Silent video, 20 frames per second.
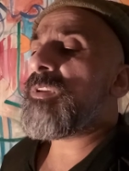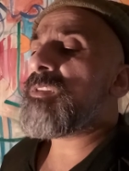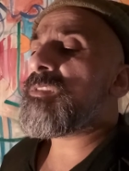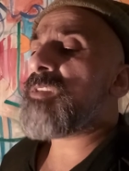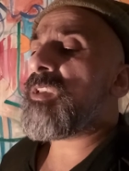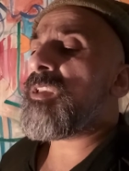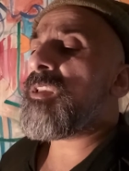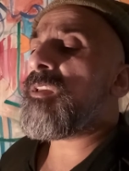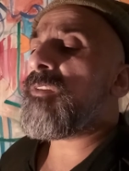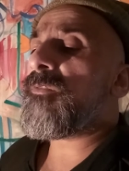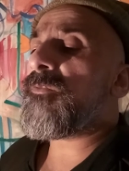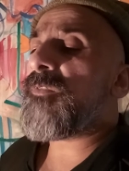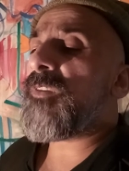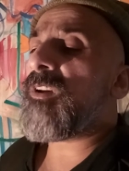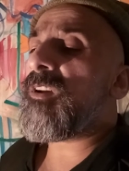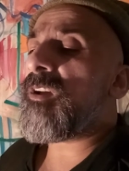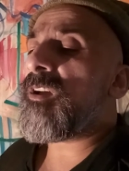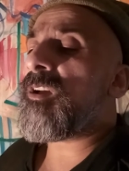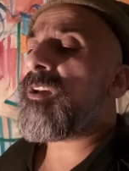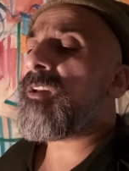is a
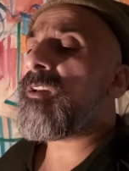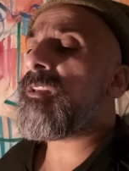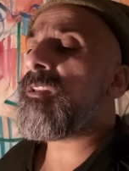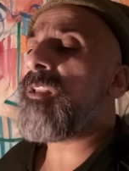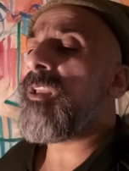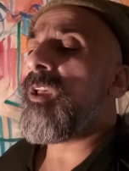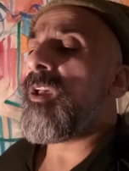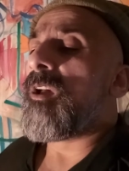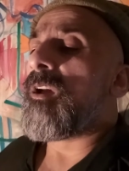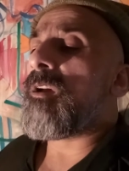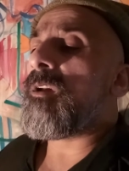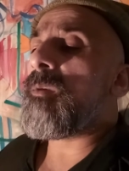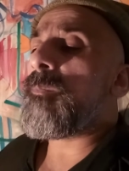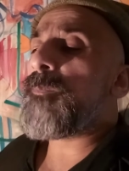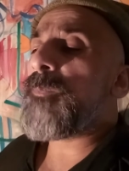file, a